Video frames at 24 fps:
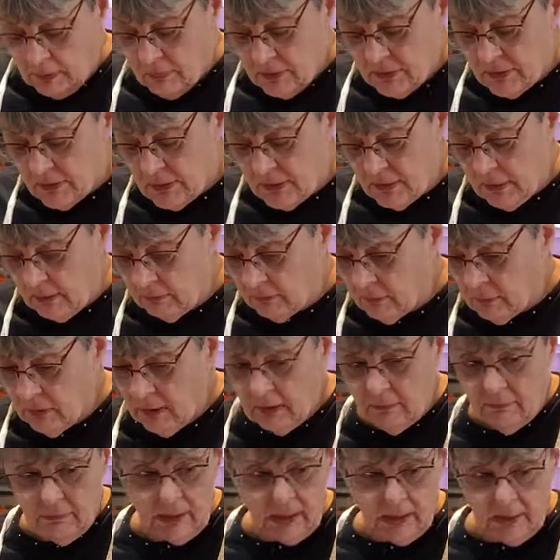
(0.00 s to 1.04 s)
never gave it
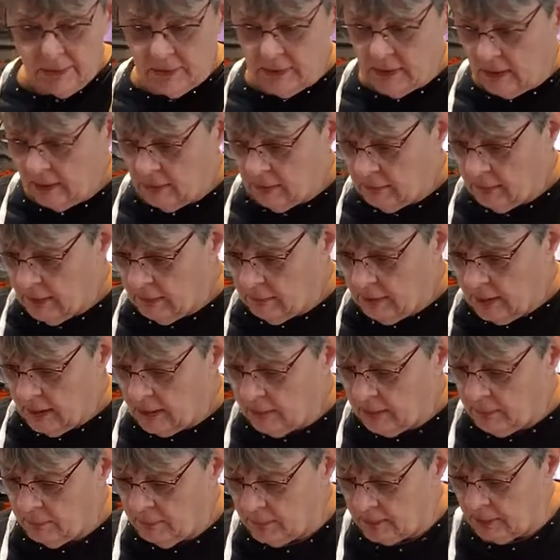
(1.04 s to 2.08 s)
out to
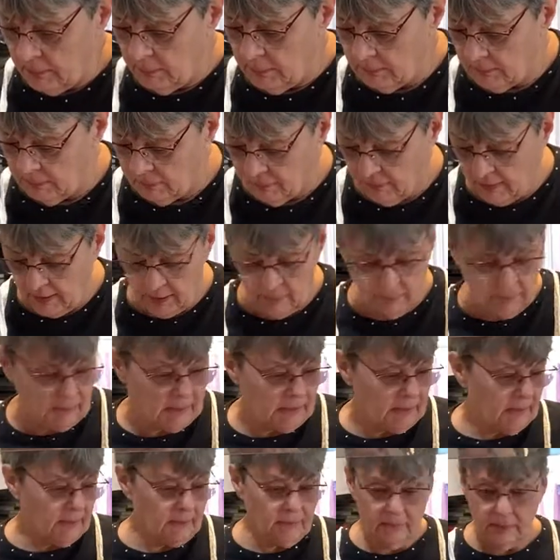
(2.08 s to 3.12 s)
anybody but family.
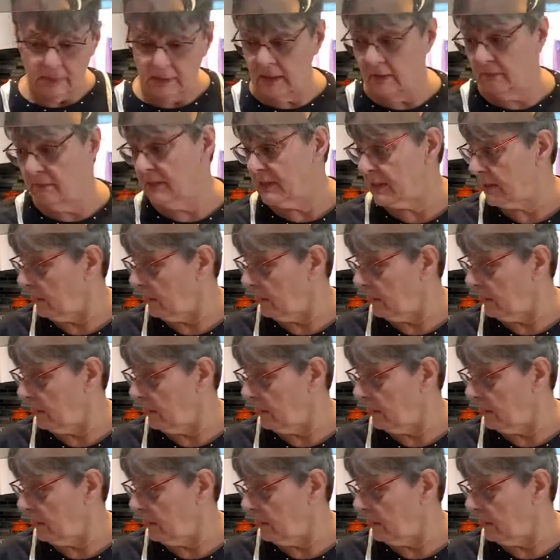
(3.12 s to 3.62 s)
And even some of the